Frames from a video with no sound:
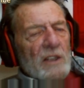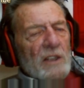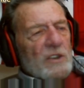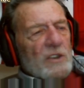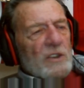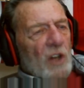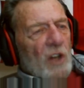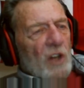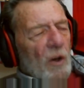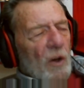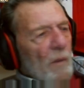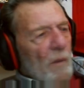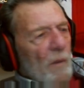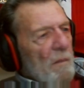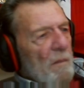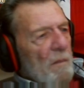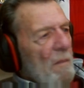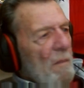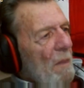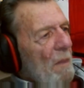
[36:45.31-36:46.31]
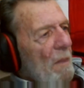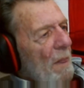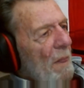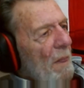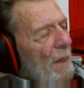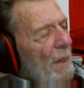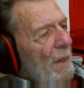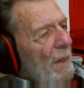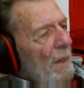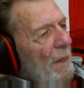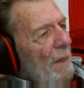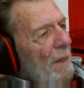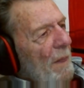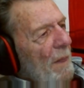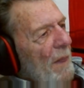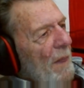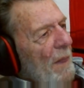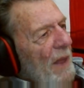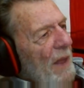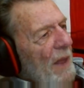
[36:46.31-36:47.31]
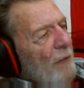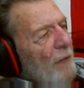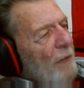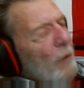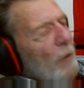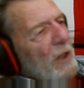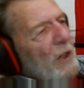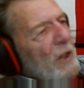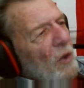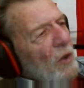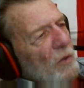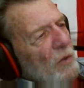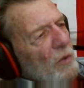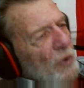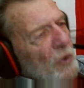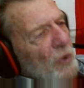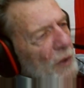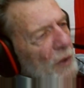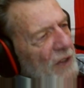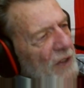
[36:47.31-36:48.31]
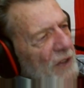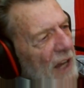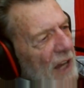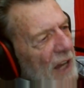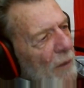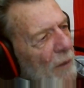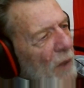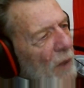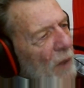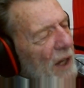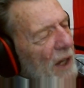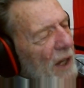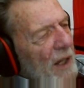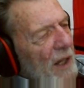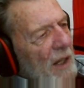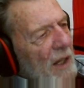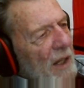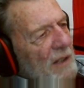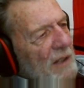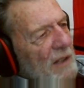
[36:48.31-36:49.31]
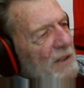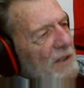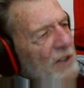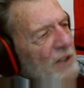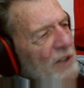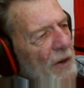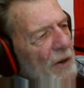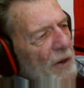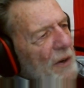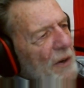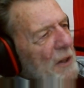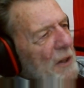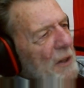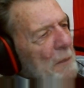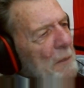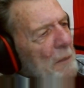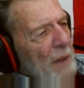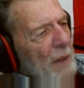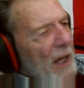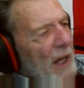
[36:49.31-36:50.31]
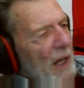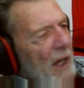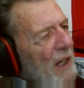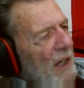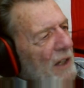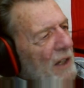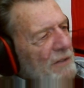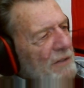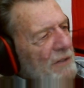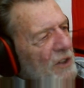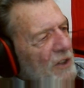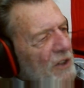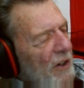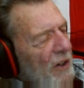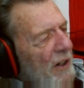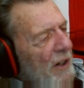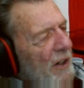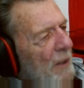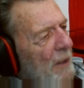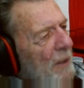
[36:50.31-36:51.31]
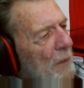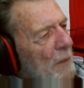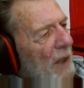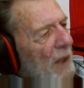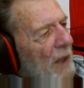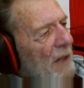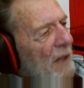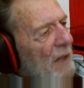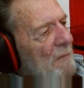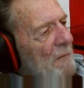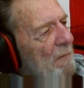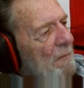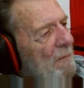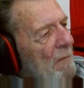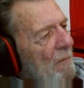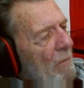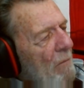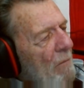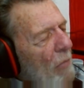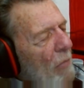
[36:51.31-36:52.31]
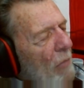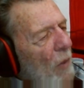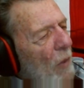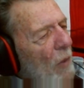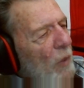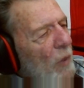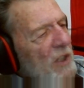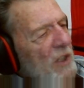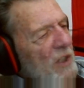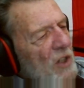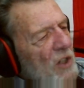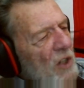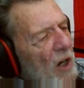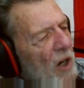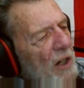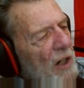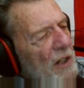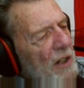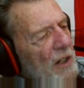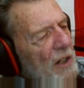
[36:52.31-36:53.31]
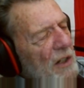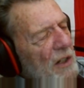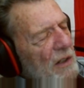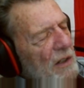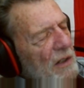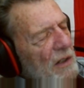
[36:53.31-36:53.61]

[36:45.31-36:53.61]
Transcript: So if we don't do it that way, and serendipity, I love serendipity, we started